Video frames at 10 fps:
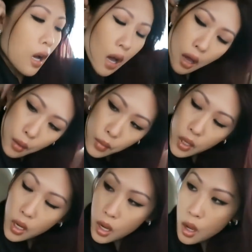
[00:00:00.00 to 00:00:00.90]

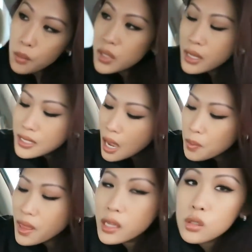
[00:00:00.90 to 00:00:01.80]
Um, but on
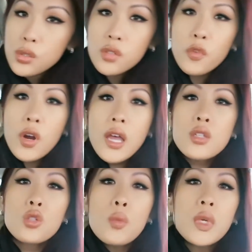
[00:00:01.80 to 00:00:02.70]
top of that, you know, Sephora
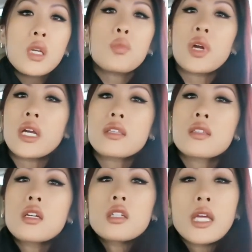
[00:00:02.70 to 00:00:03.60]
has so many
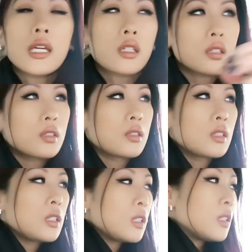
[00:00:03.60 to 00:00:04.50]
brands that are like
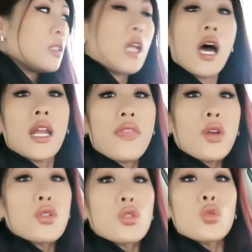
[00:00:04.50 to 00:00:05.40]
not at
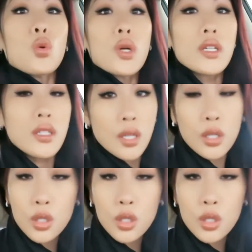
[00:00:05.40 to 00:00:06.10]
their stores.